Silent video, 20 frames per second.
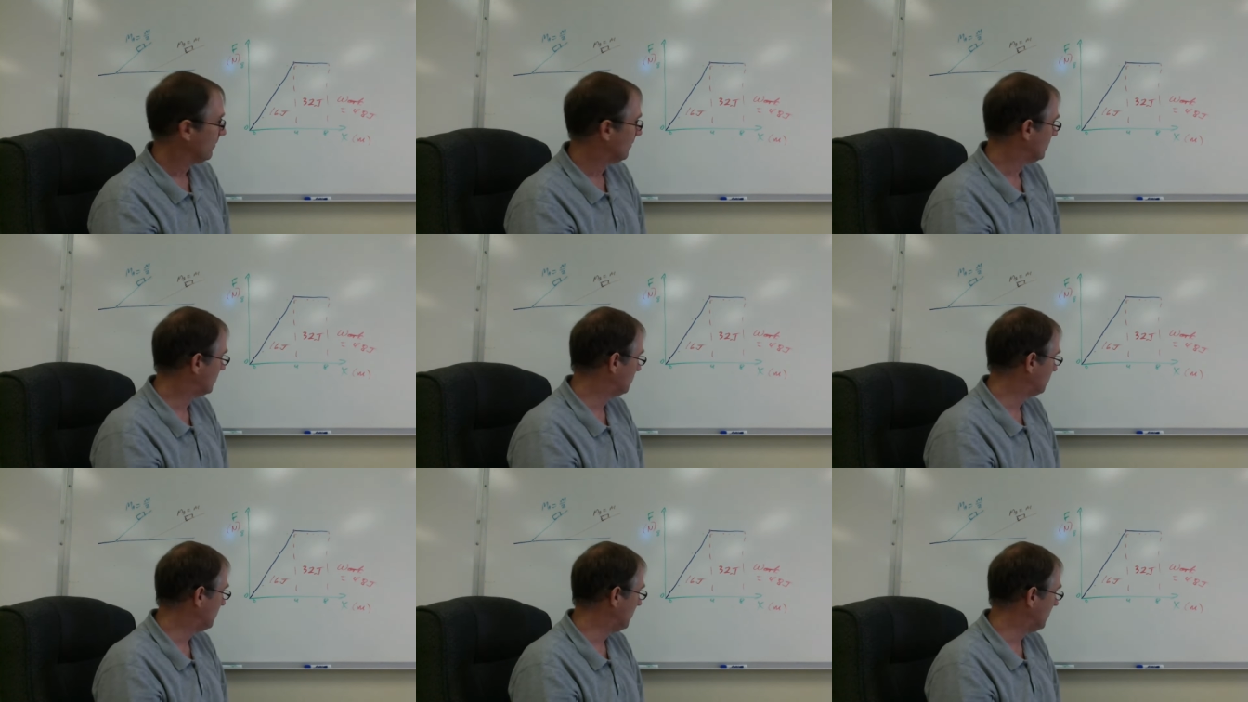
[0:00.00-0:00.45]

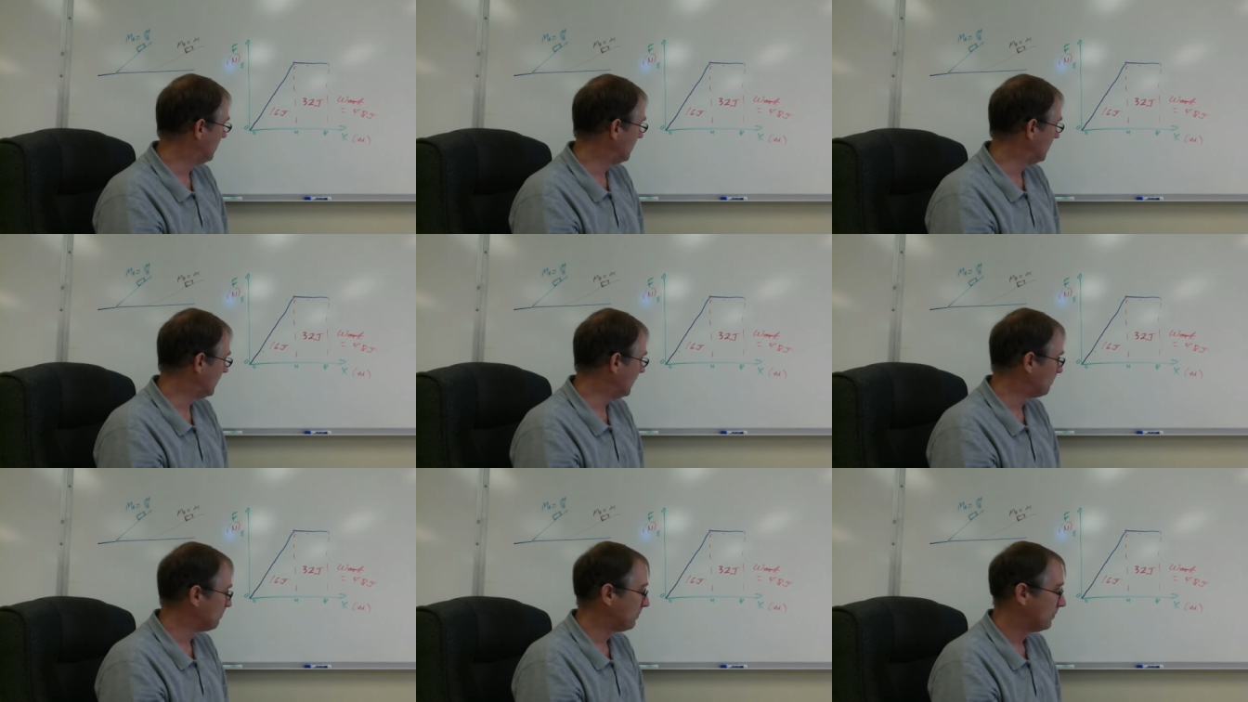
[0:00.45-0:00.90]

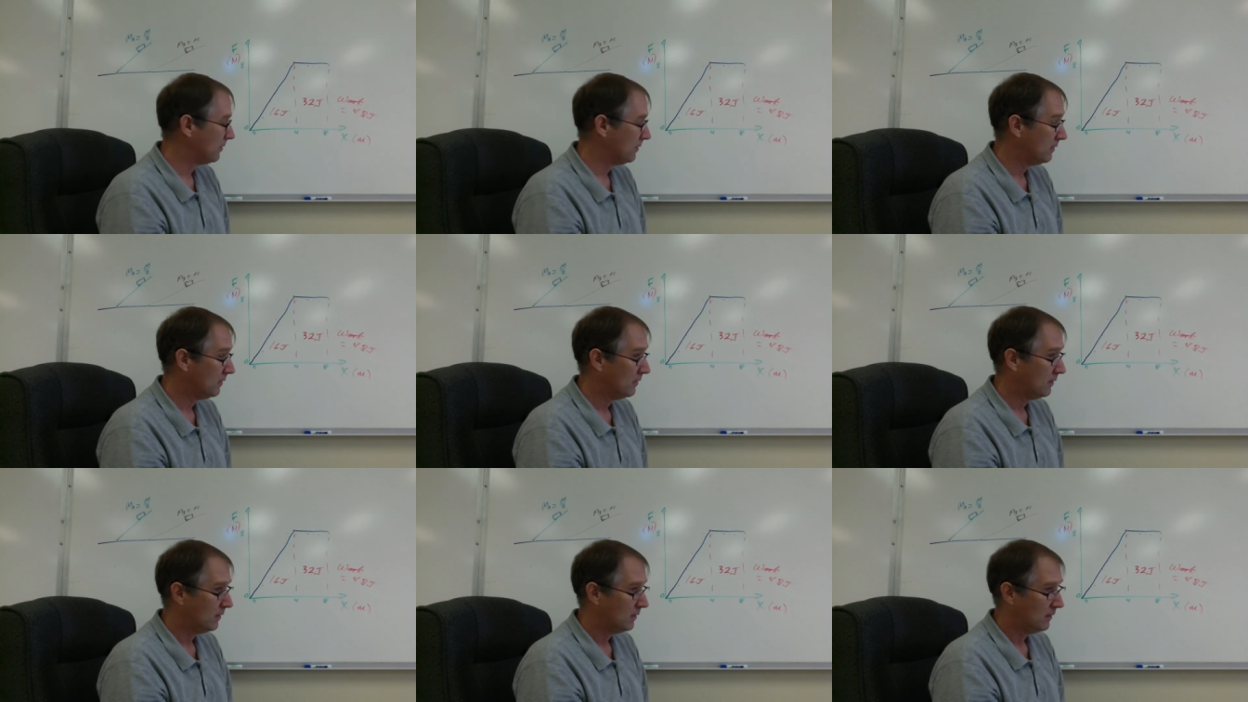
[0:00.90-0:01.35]
Speeding up
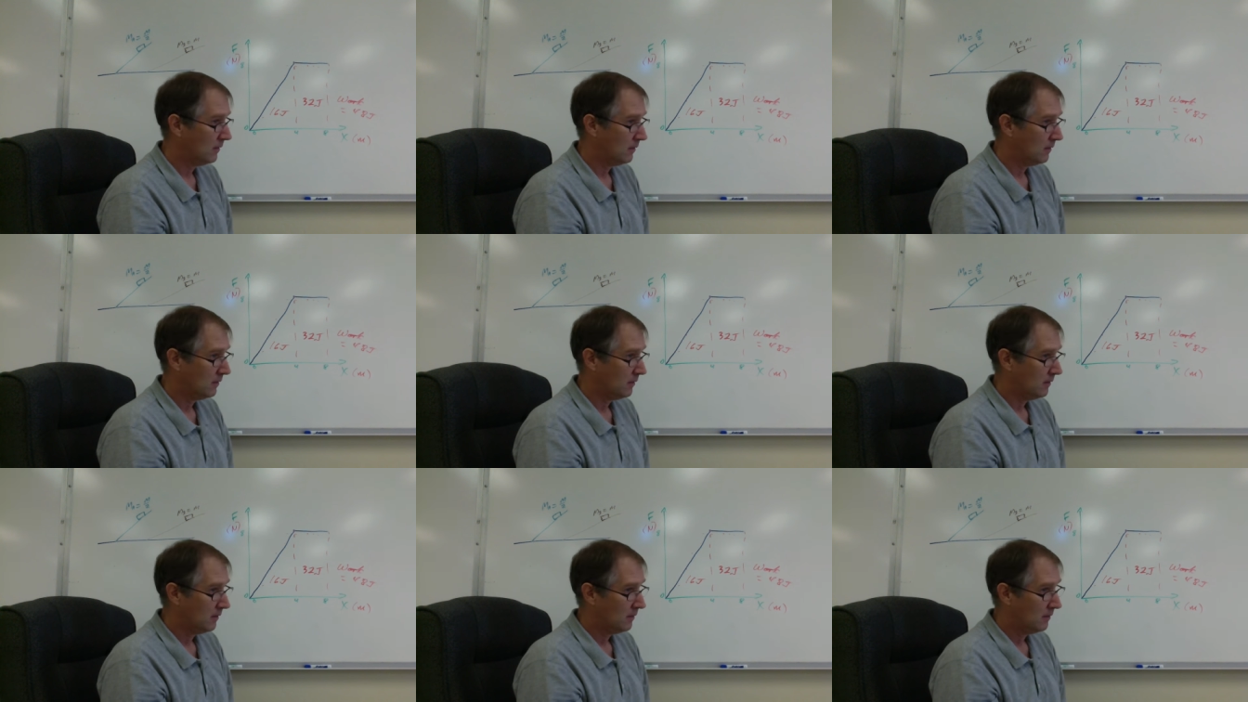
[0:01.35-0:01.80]

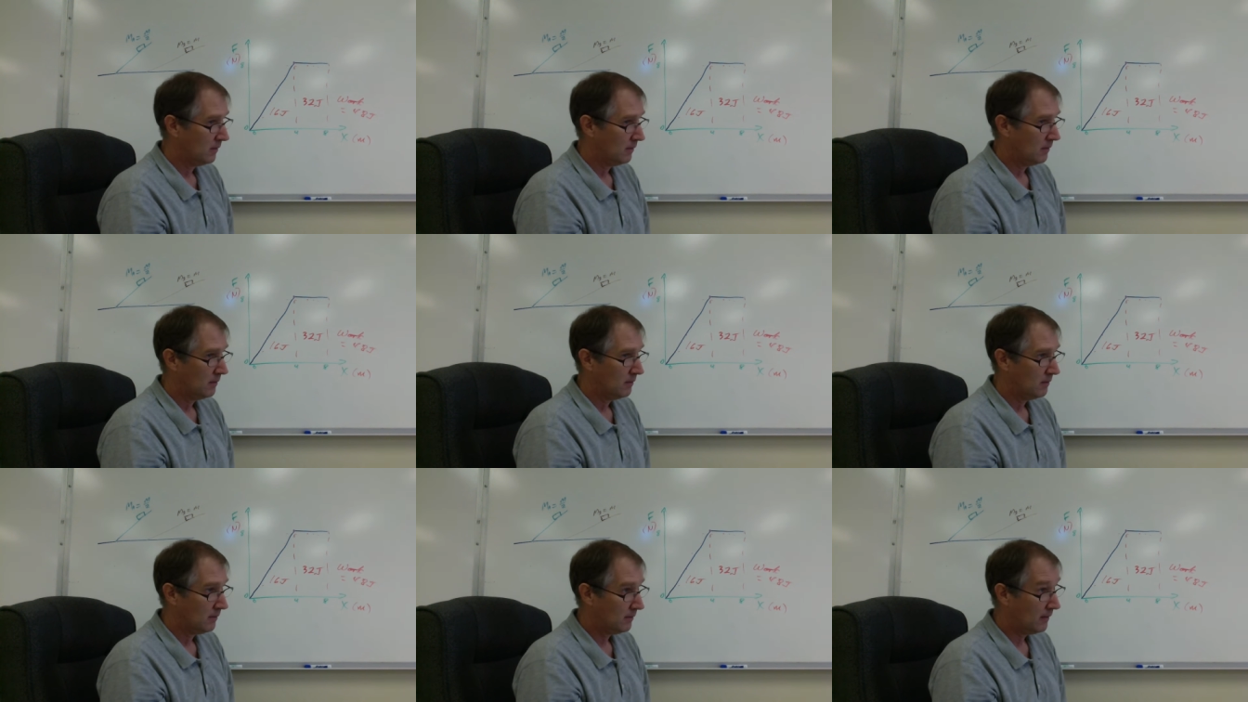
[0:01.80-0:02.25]

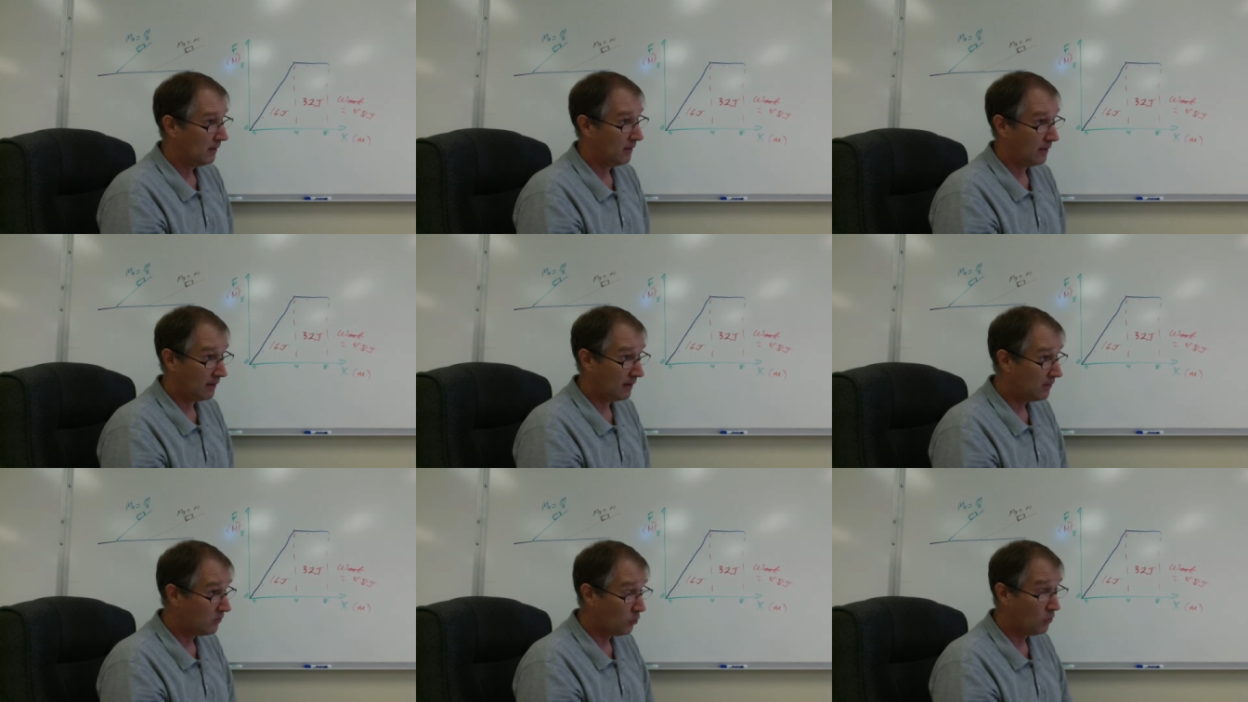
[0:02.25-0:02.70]
at
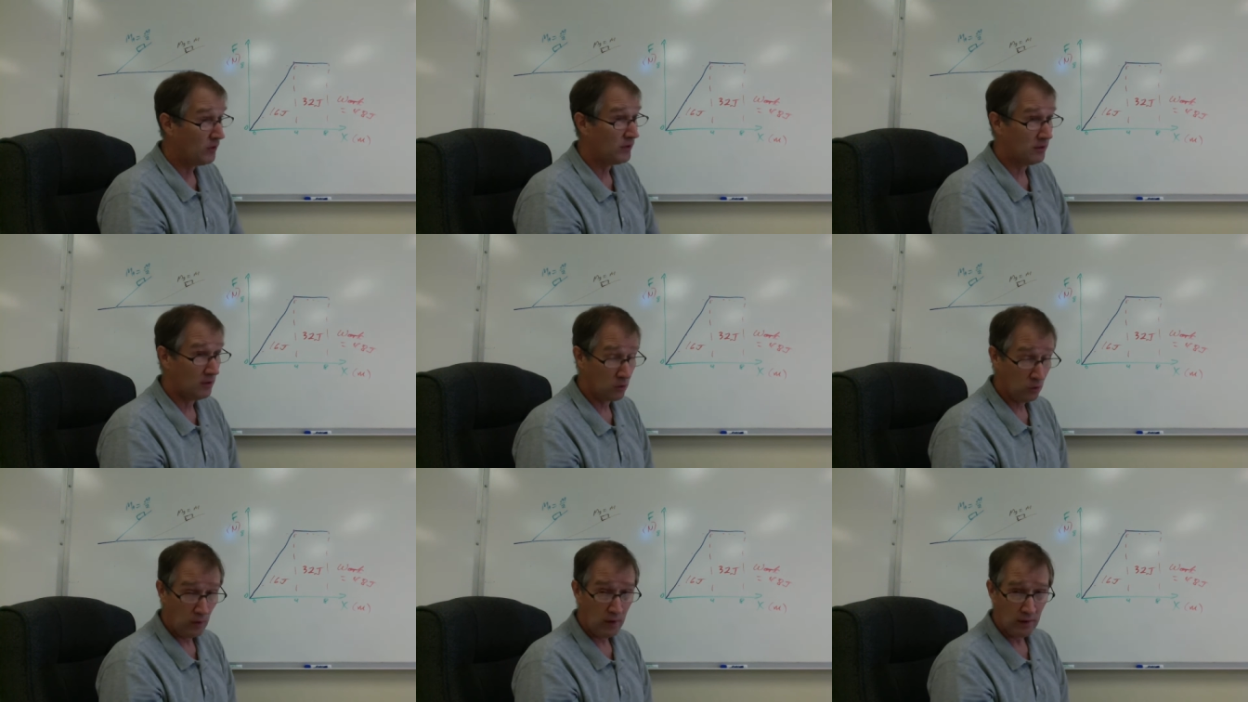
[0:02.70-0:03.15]
an
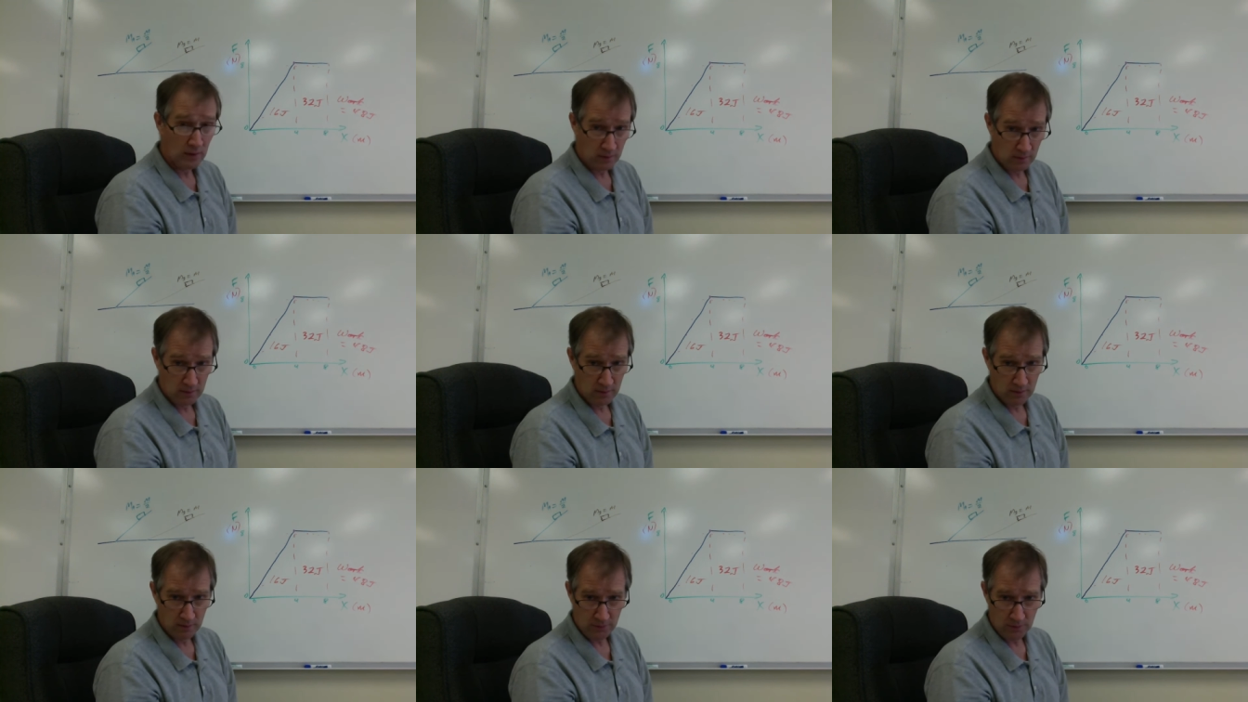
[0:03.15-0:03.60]
increasing
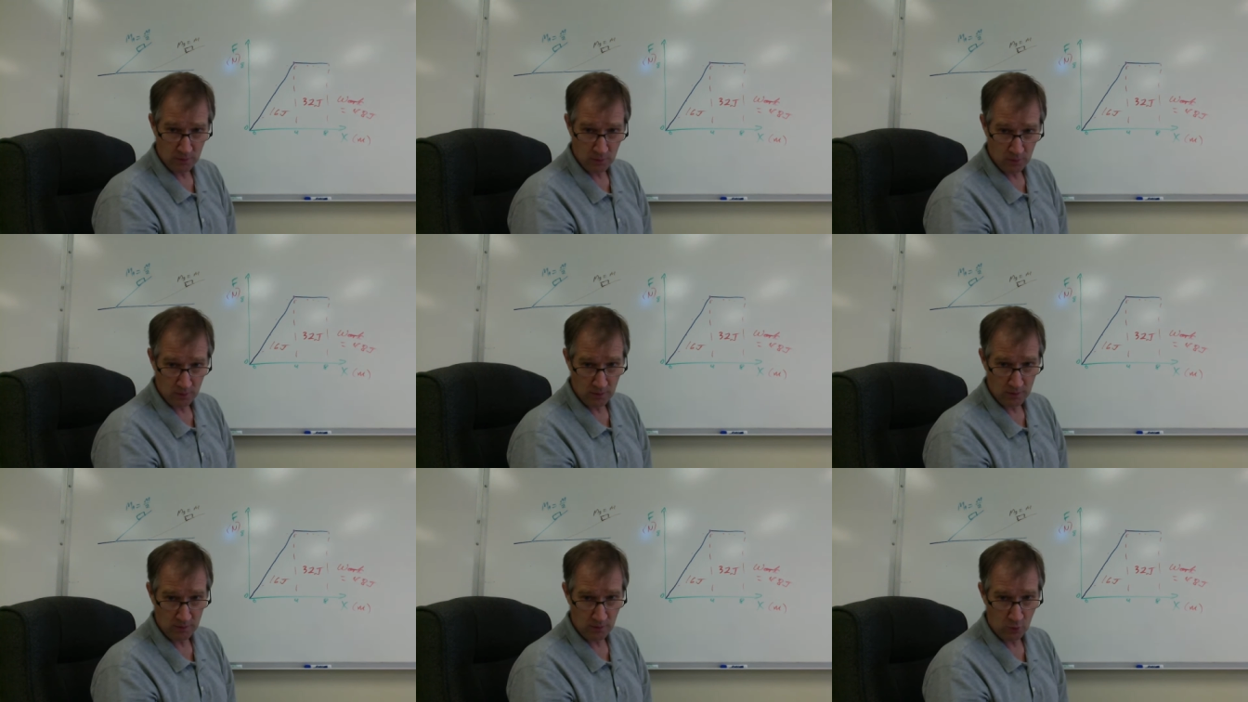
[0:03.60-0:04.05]
rate, if you will.